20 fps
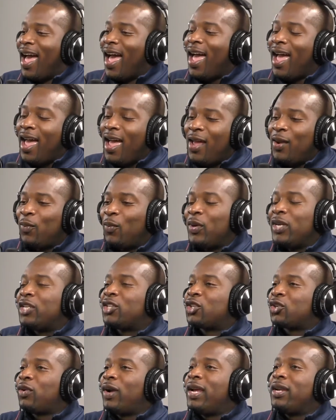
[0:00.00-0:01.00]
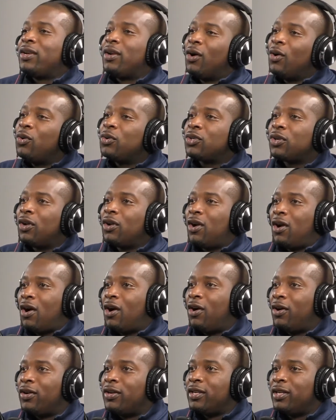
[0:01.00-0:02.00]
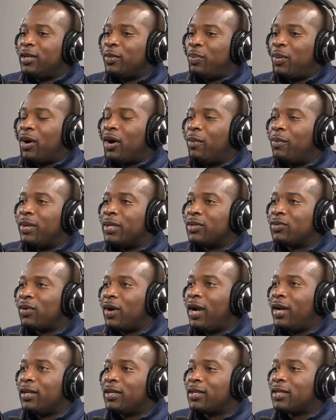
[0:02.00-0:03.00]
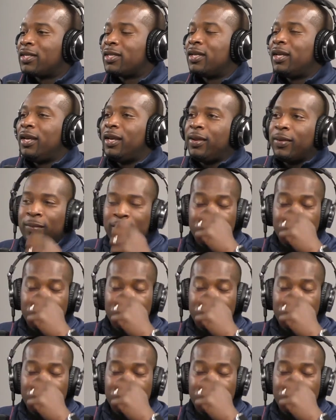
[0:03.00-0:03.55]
And we trade notes on our R&D departments, right? To see.